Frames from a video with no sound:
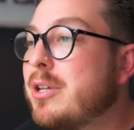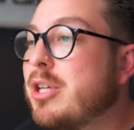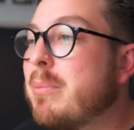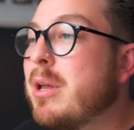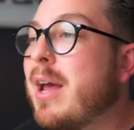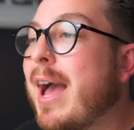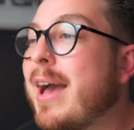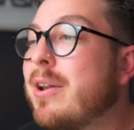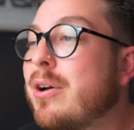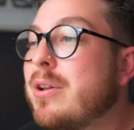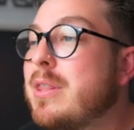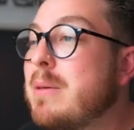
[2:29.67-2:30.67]
So I'm going to
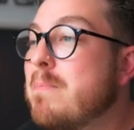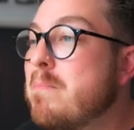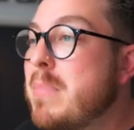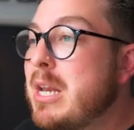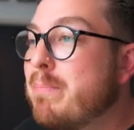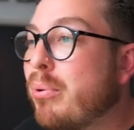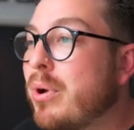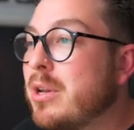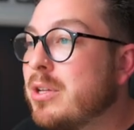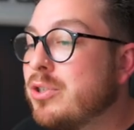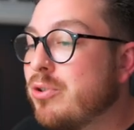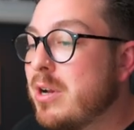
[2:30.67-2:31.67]
add on the
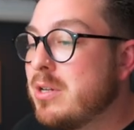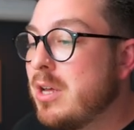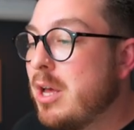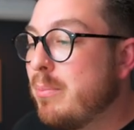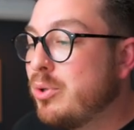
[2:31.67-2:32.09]
midpoint constraint